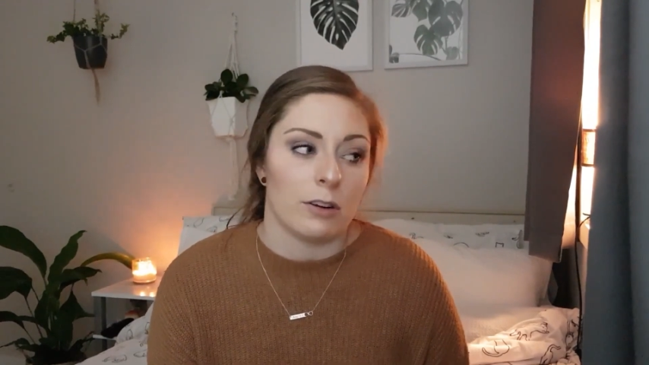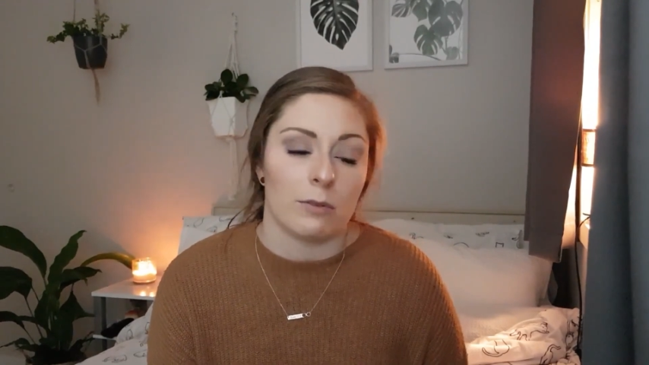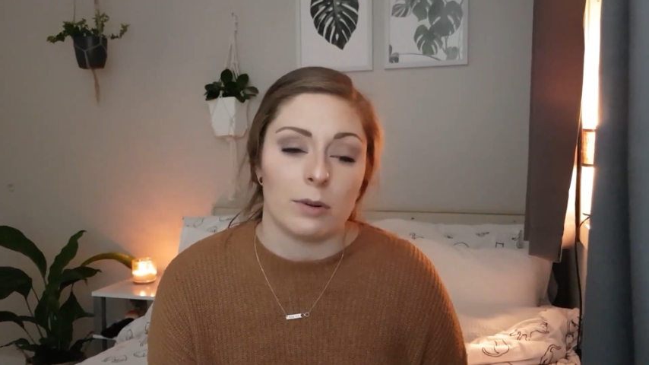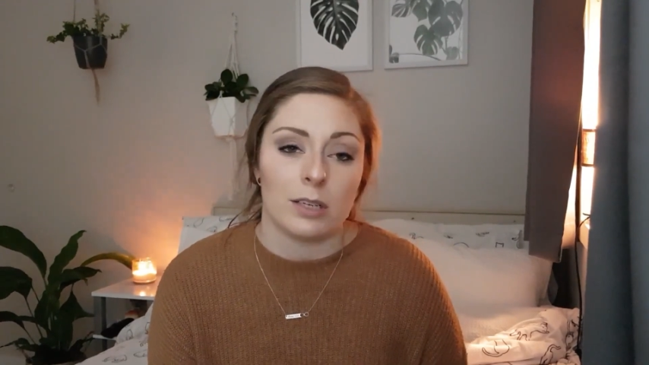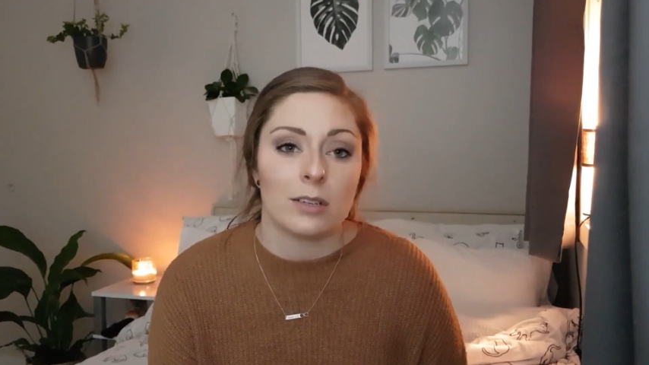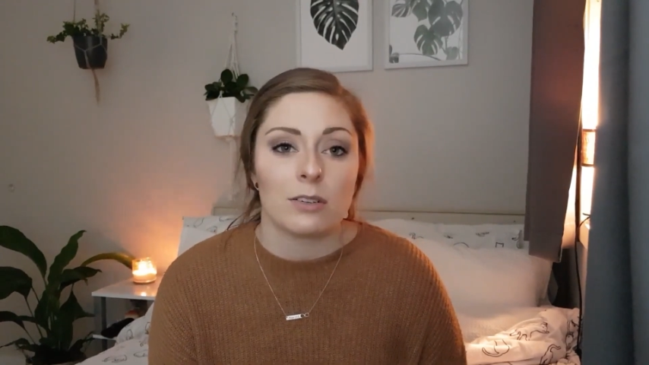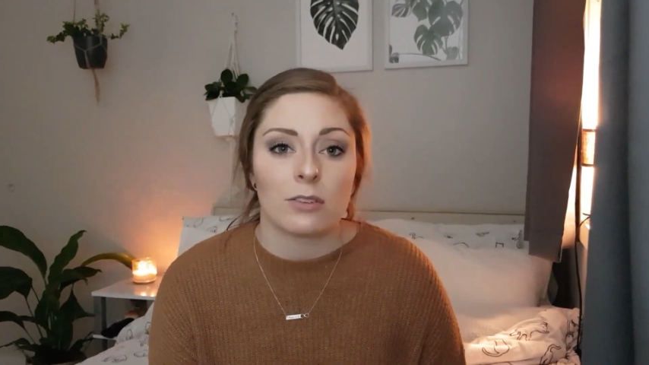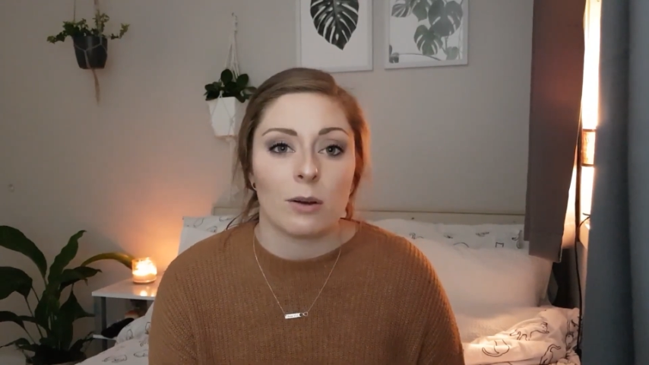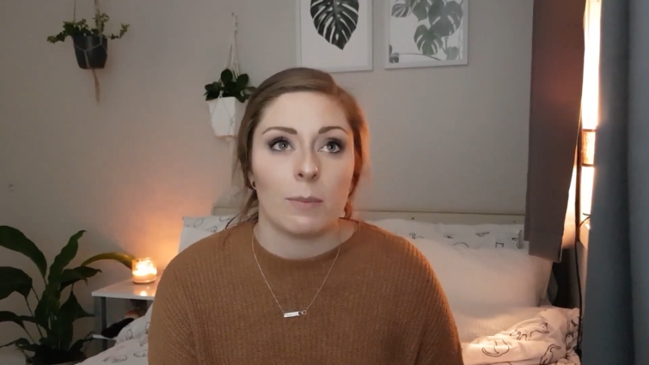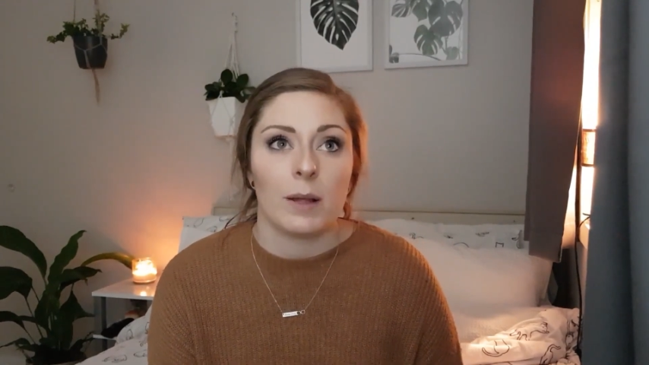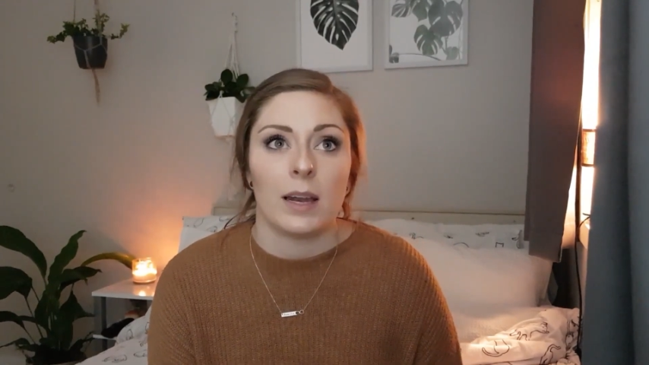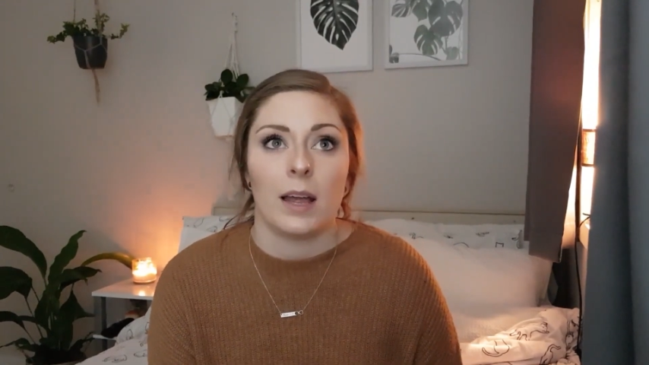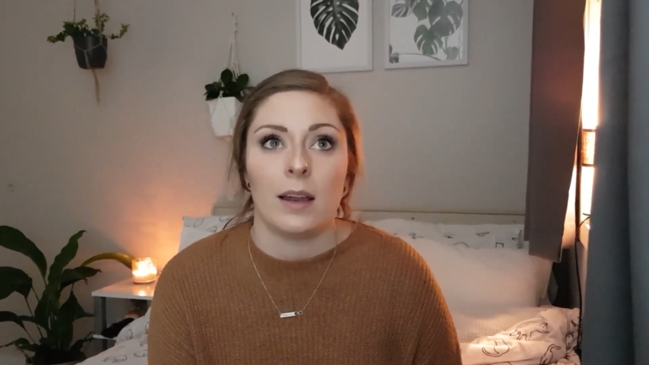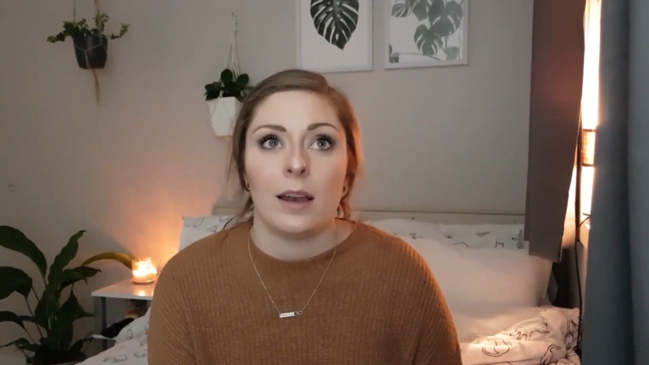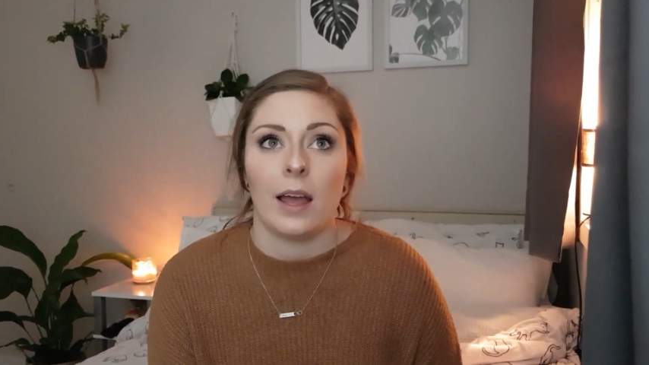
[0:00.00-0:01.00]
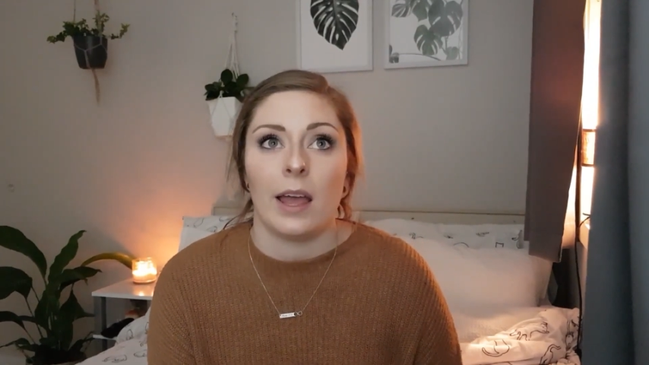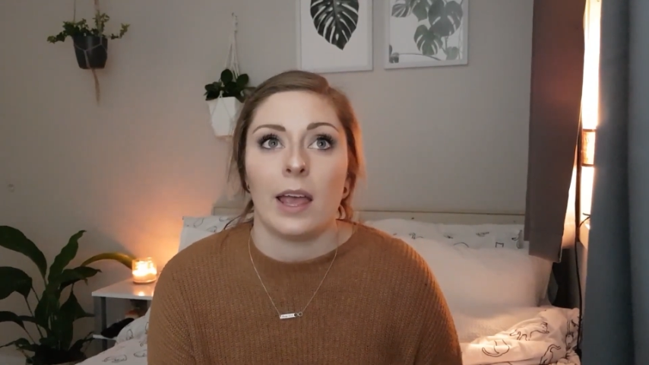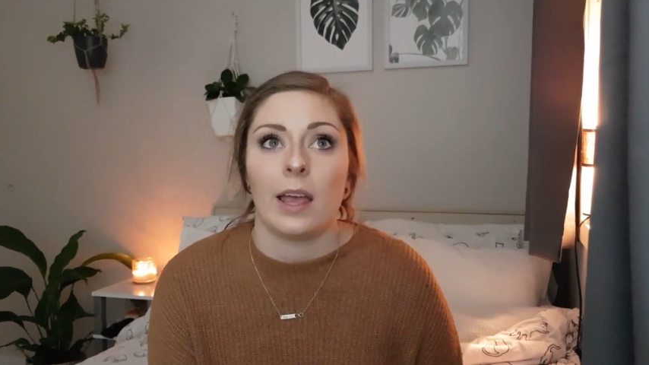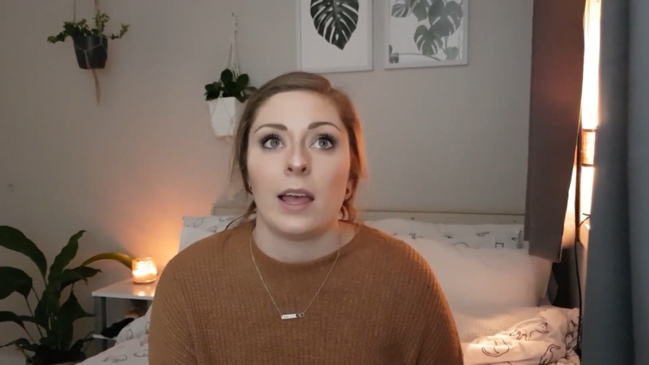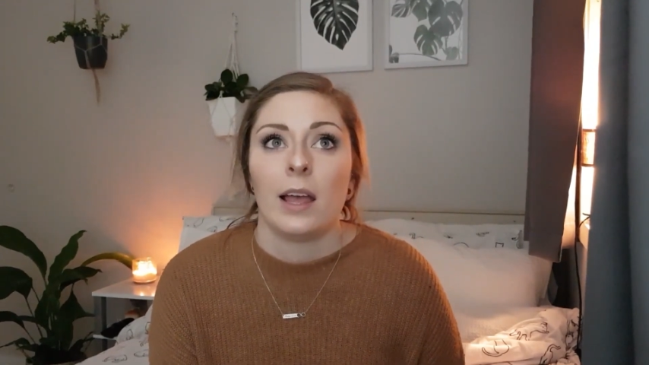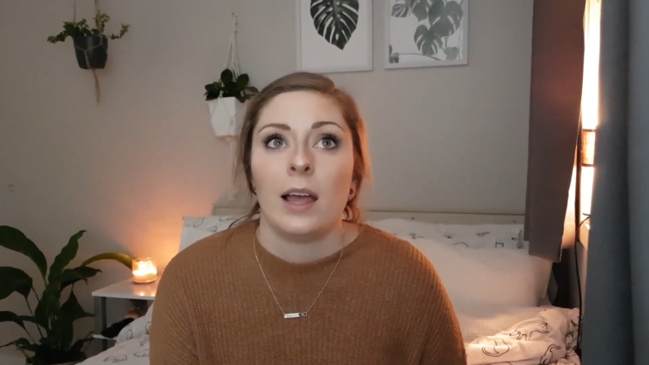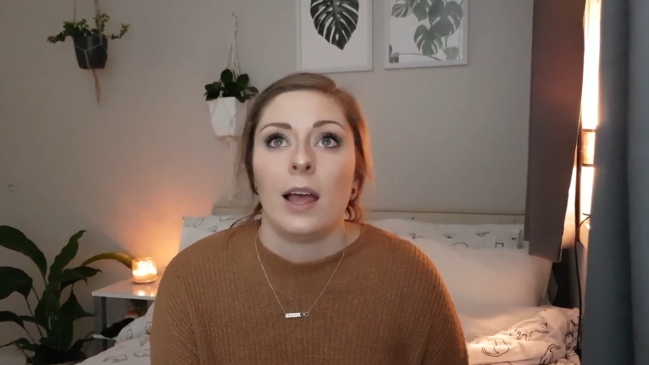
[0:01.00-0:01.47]
your windows open at
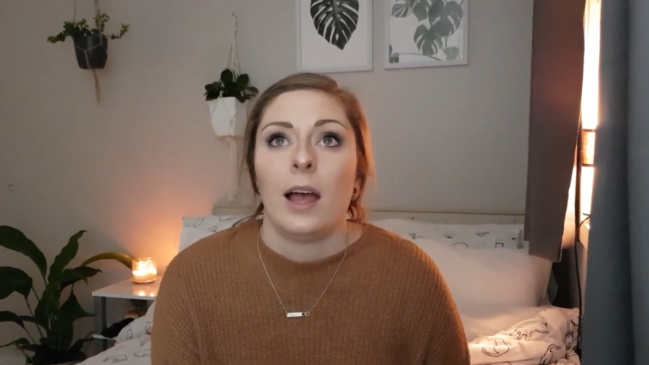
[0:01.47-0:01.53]
night.